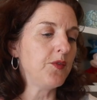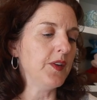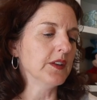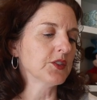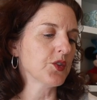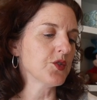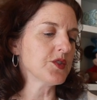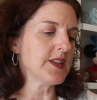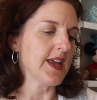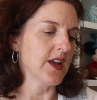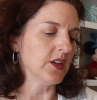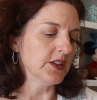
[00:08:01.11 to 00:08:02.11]
filters
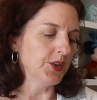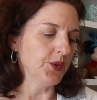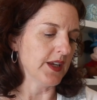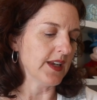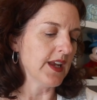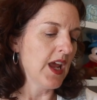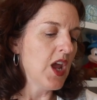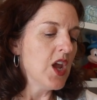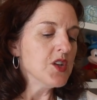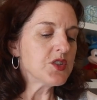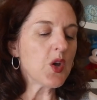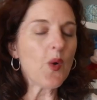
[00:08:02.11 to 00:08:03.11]
included.
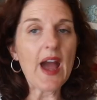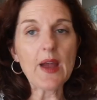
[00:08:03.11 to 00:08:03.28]
So